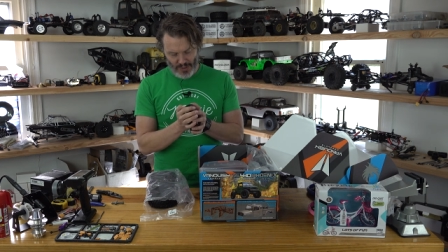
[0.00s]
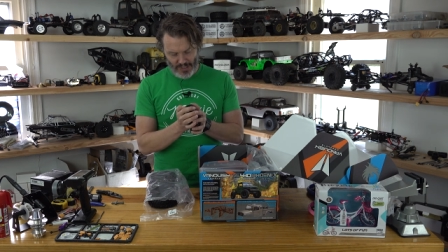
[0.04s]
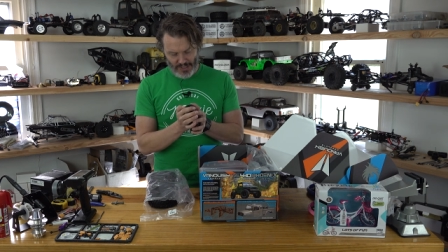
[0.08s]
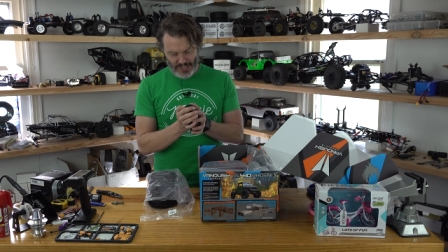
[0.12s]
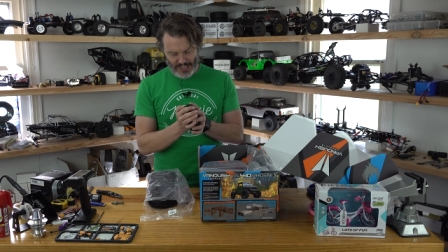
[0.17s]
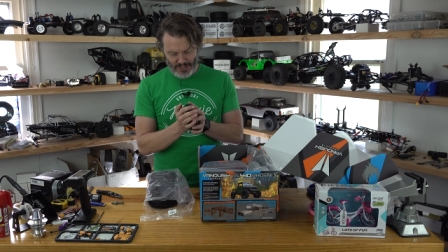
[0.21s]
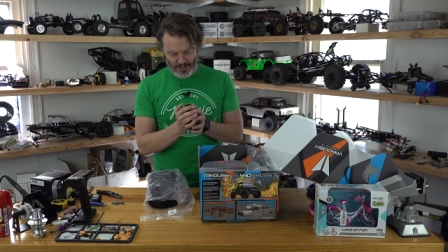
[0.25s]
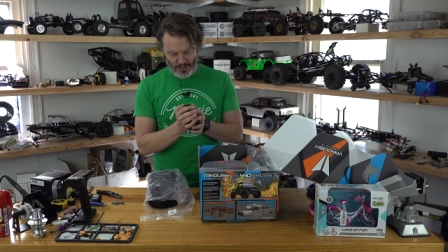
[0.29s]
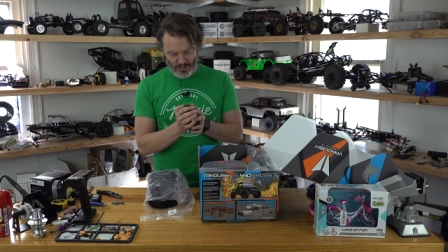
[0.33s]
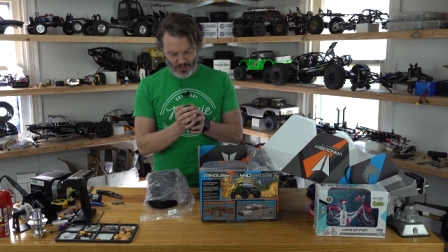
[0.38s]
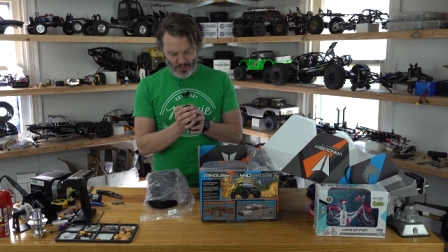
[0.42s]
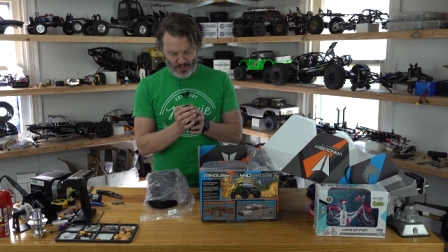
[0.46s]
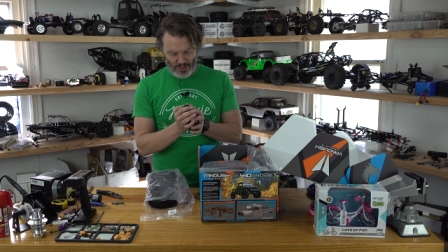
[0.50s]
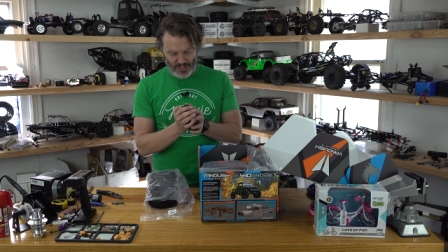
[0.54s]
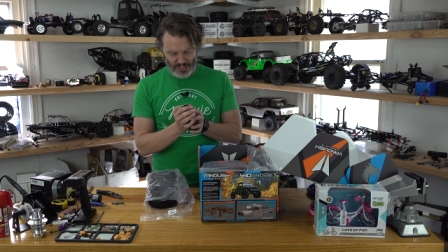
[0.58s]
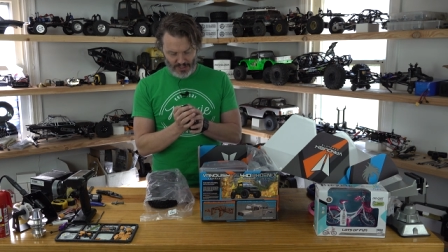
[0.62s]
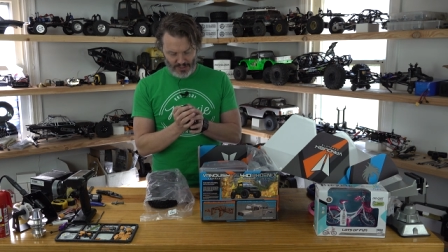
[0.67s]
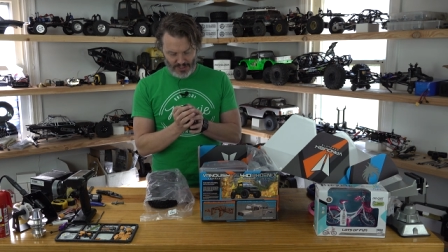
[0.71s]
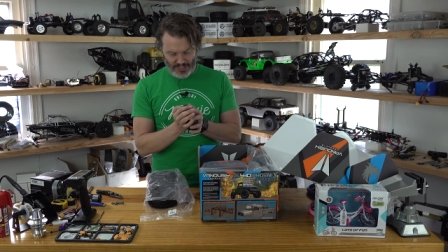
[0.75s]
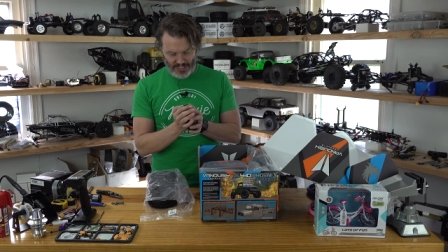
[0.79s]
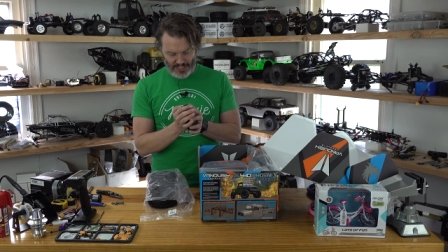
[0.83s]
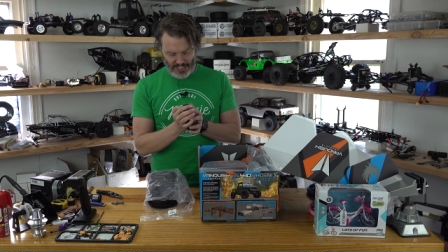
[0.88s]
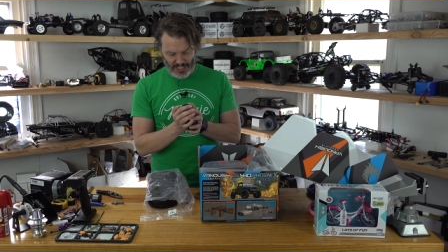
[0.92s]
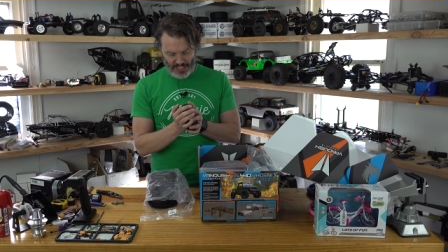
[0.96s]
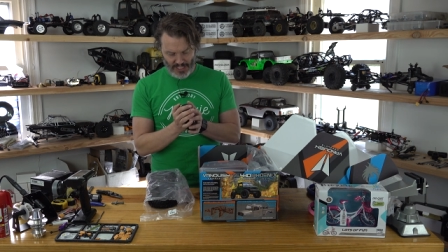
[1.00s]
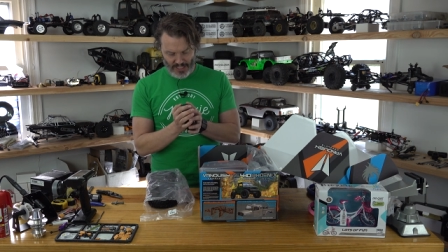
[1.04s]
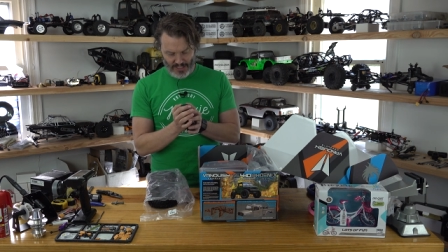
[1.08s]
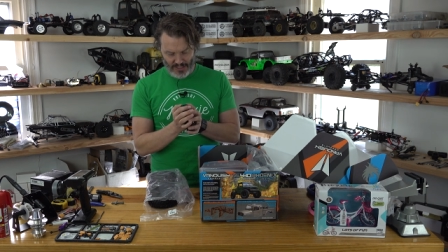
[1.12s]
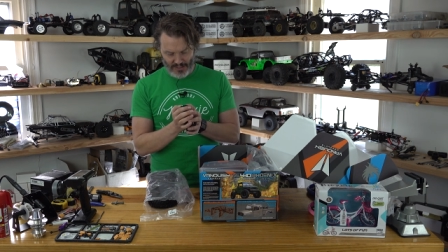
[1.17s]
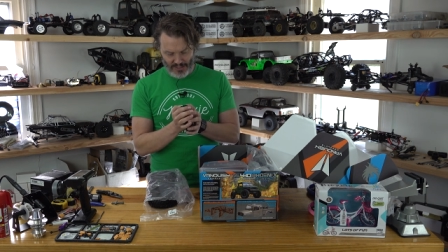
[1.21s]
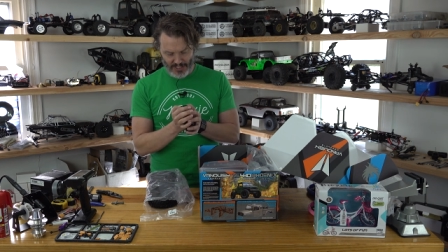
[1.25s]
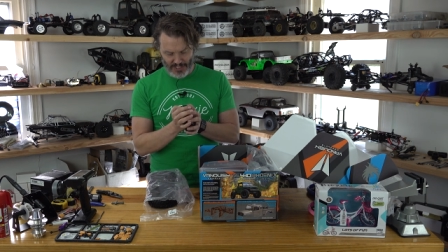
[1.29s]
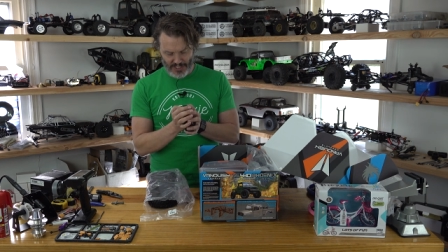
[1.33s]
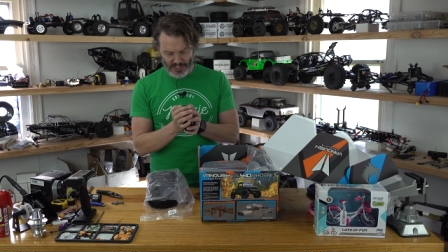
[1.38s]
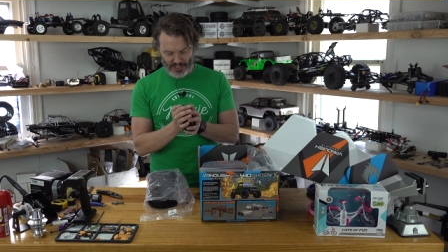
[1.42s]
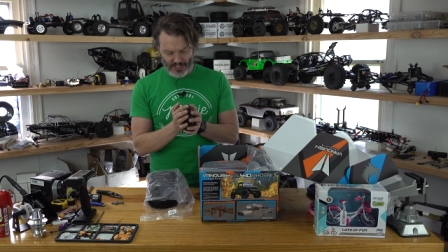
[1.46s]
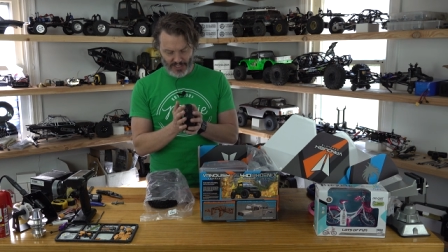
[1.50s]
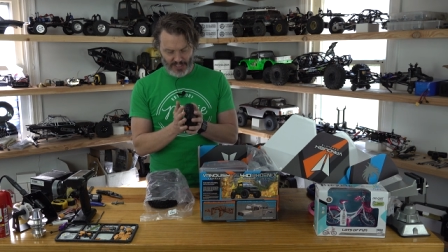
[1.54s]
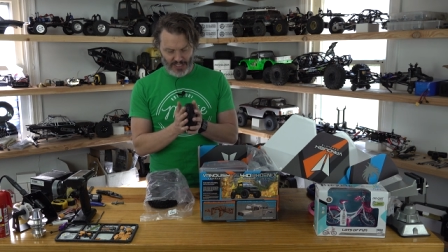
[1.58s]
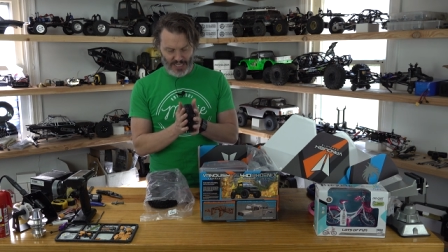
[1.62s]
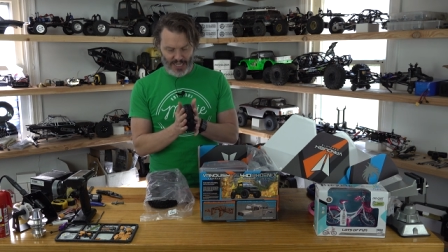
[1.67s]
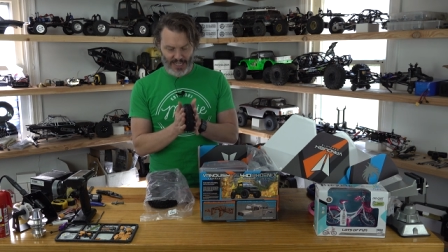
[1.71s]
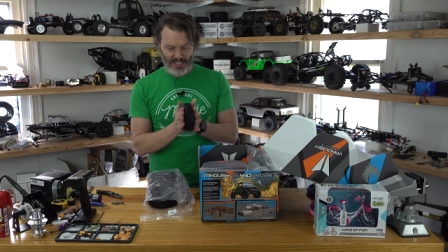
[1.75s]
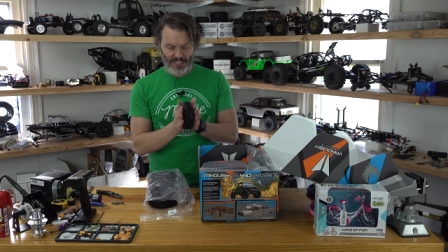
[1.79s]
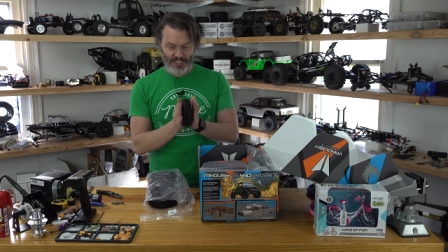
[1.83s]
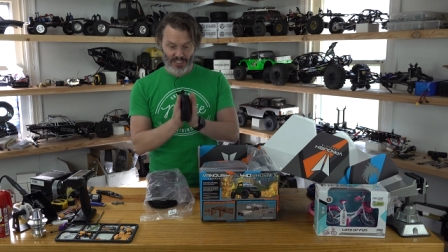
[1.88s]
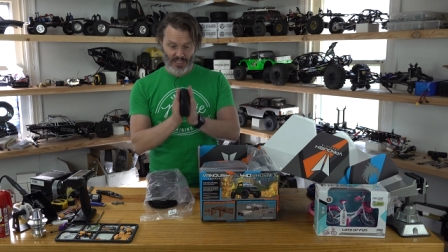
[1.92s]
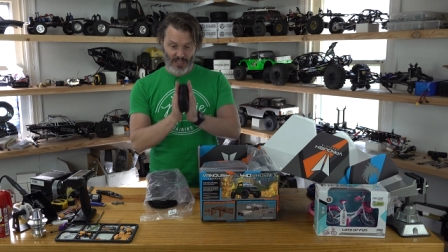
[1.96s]
but these are real sticky. These look
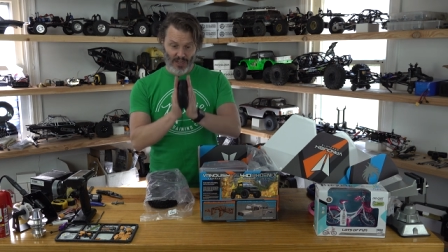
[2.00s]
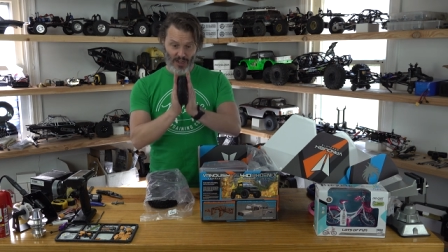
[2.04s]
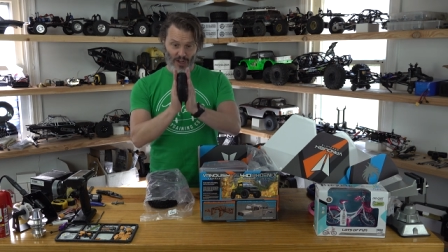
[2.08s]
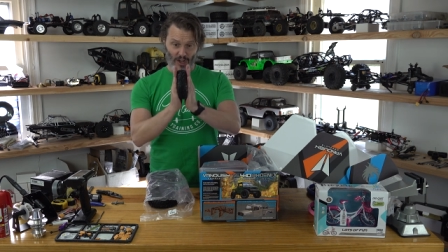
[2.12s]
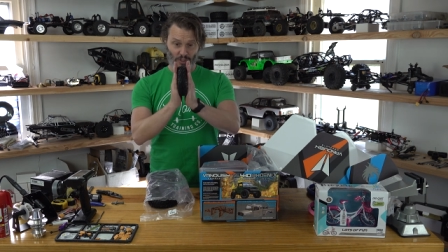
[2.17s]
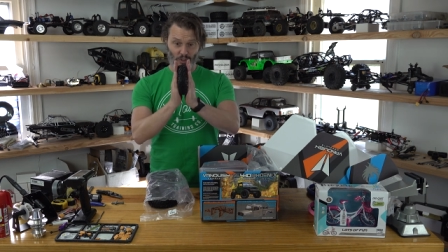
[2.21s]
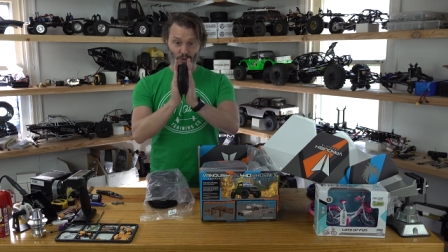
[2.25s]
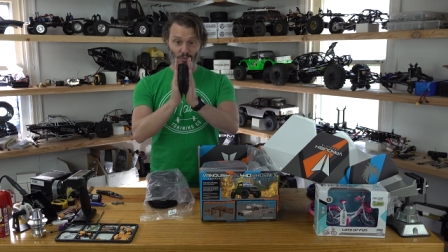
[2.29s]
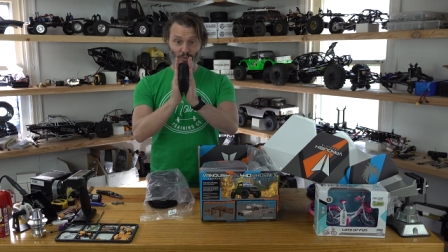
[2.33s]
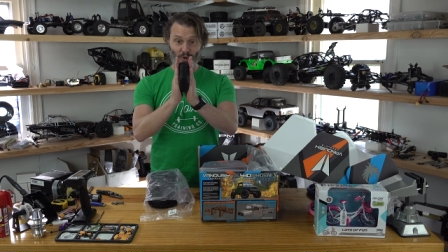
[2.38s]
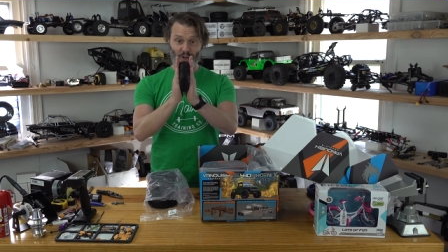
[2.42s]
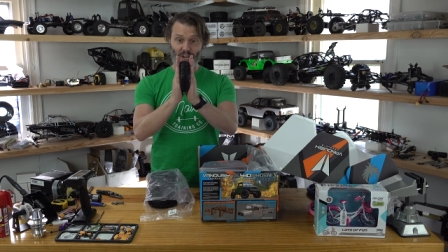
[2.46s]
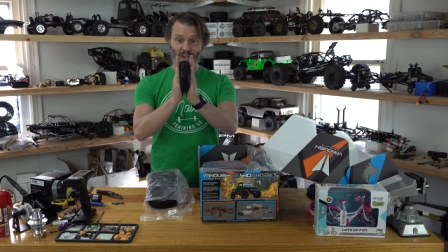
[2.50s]
nice. Also